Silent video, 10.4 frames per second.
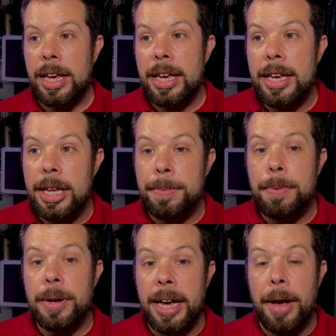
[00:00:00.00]
He is
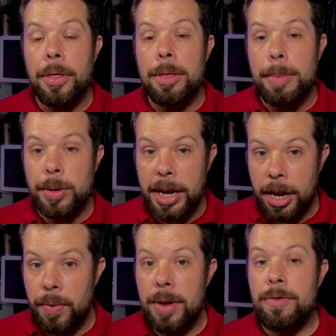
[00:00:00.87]
putting out the most
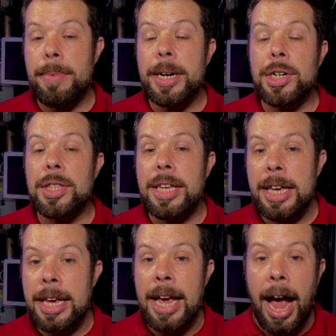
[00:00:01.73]
accurate information that
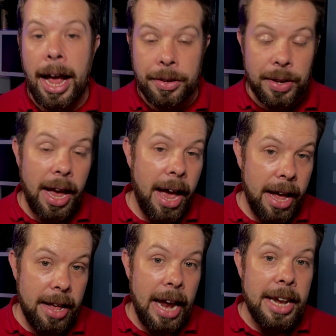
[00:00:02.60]
he has
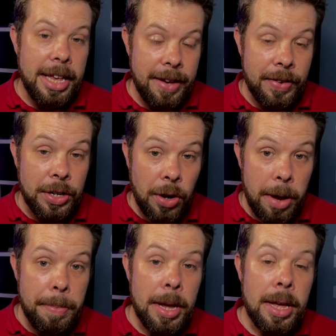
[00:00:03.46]
at any given time.